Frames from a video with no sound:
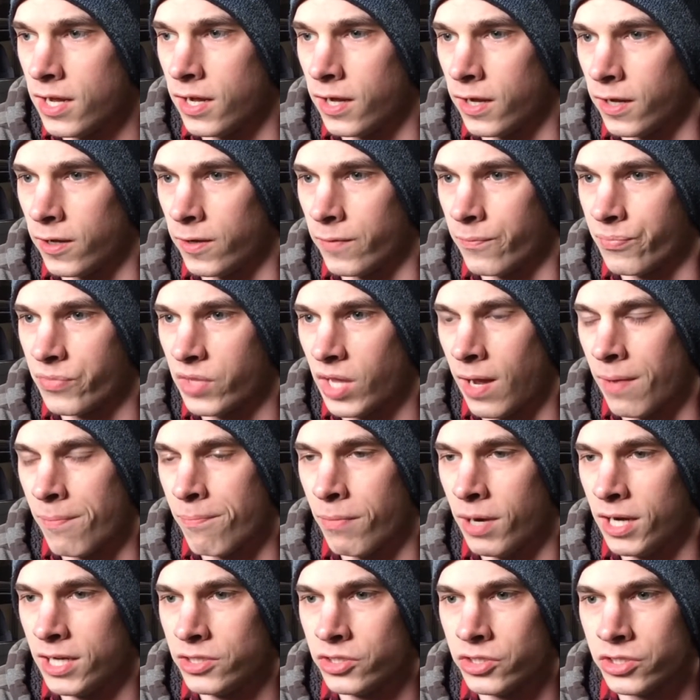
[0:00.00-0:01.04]
I
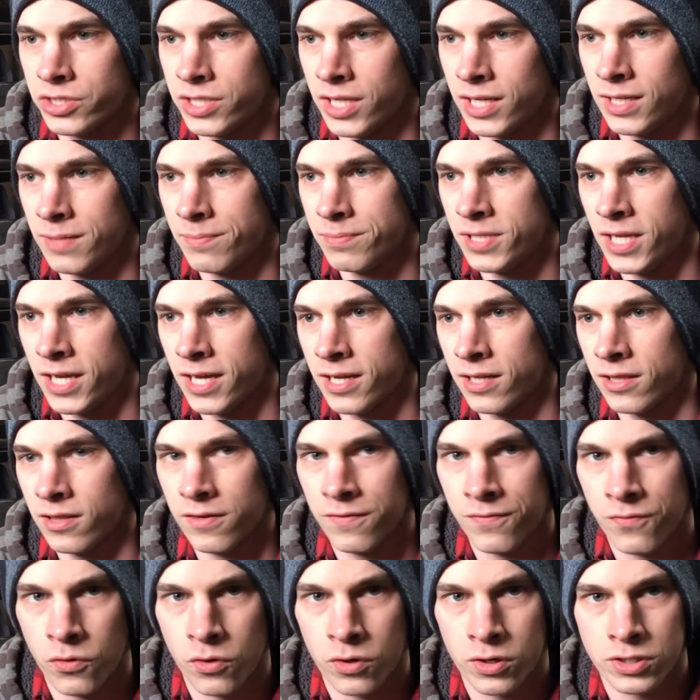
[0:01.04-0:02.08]
might just end up taking
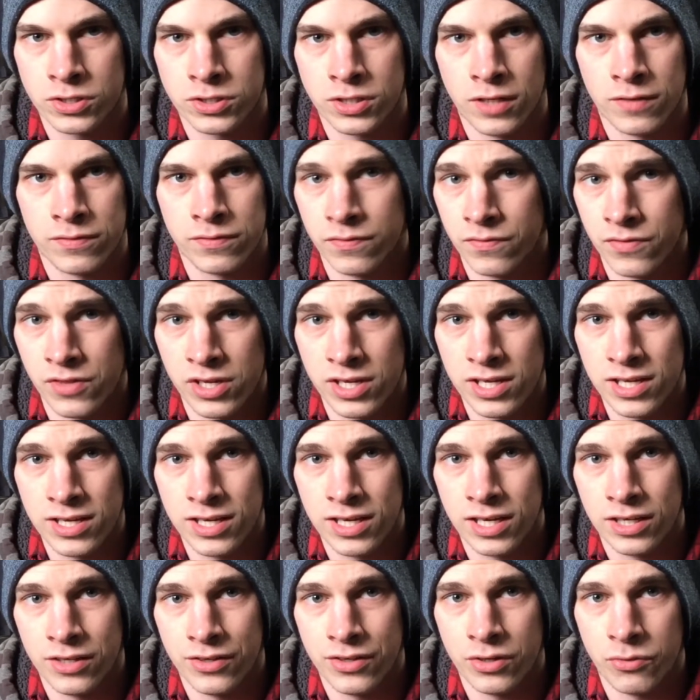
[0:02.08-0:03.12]
the forks off of
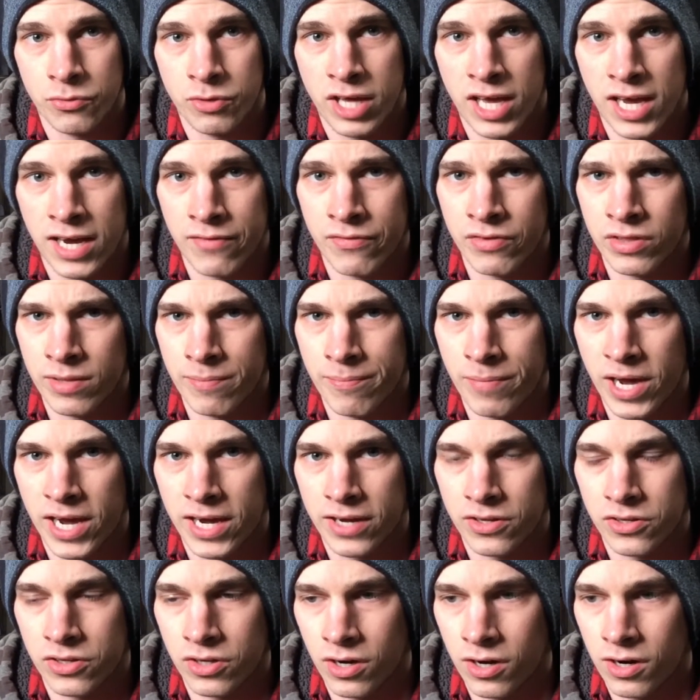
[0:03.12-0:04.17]
the EL that we have in the
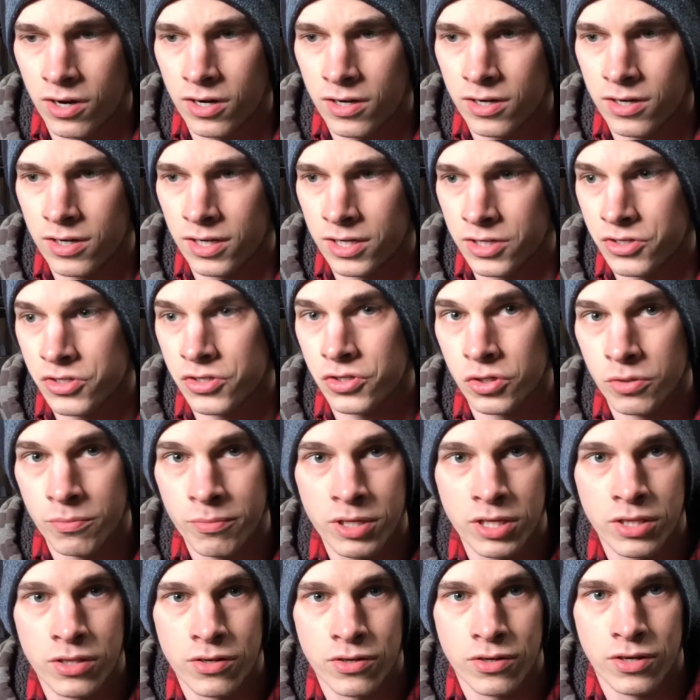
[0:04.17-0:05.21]
backyard,
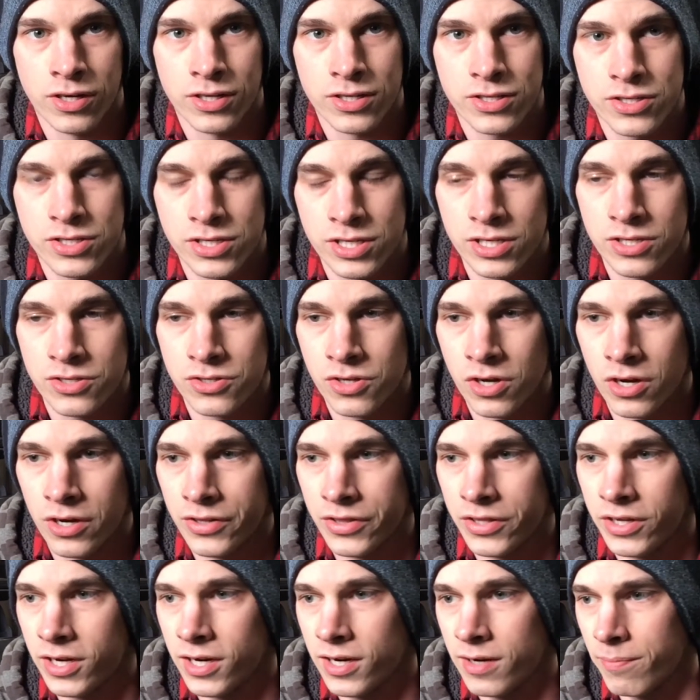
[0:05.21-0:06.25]
assuming they're not seized
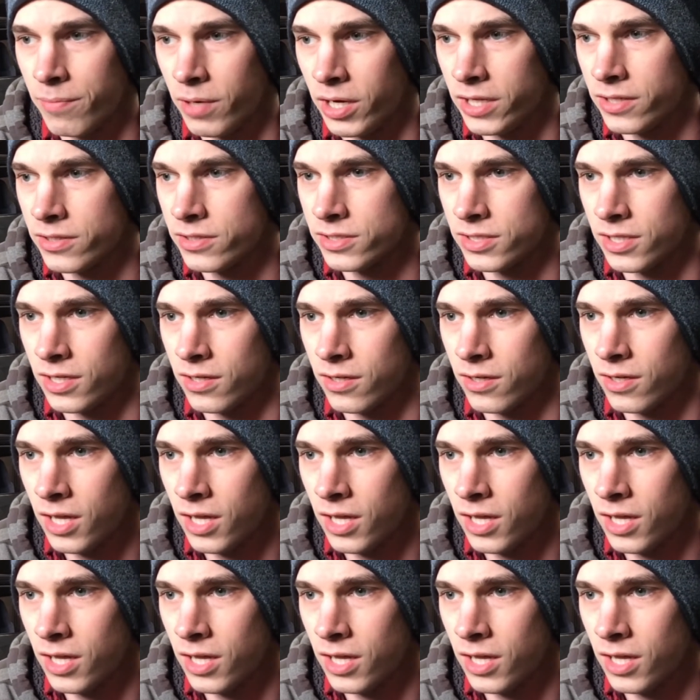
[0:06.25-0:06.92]
on there, but